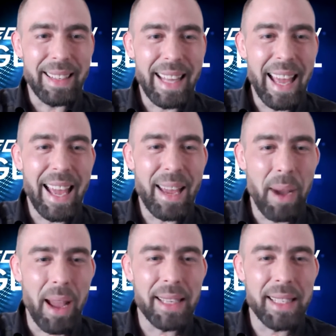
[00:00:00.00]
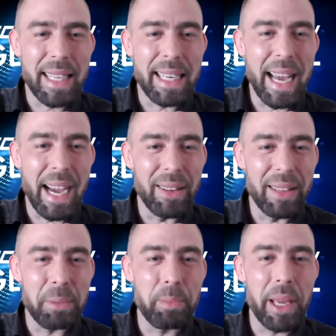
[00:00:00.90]
Damn, I see now.
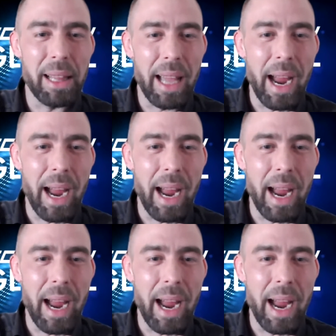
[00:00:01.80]
Let's build